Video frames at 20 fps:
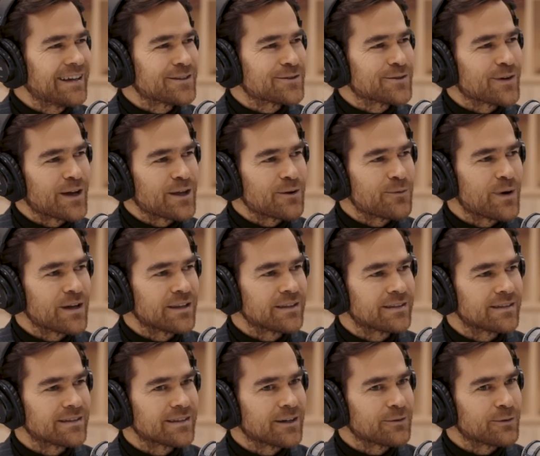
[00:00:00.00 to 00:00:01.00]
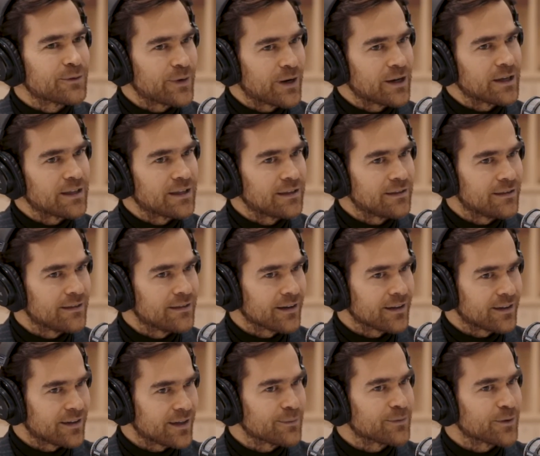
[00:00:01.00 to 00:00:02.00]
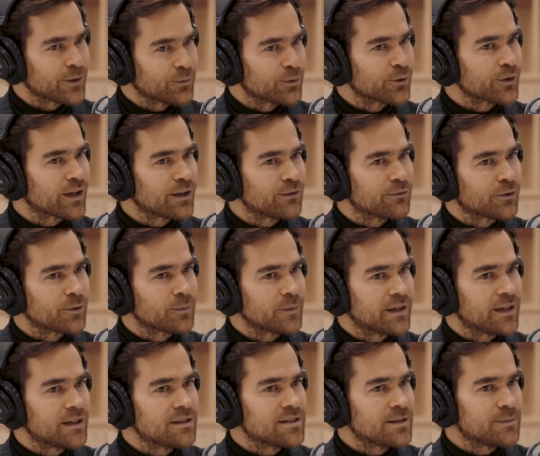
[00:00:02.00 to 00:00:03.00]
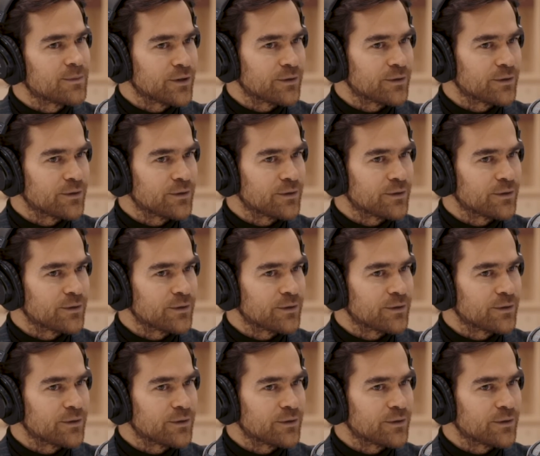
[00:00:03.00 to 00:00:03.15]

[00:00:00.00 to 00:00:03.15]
So I kept on working for McKinsey,